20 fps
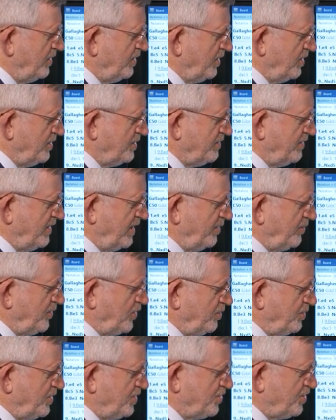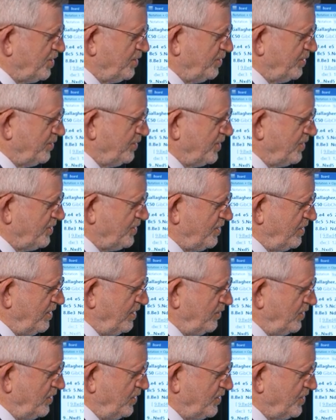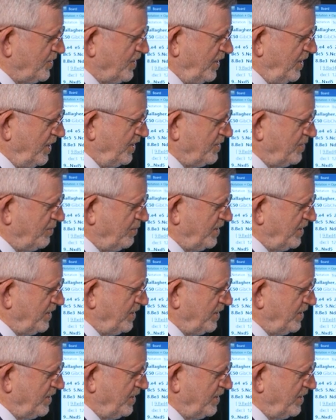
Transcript: can't develop your bishop because you're tired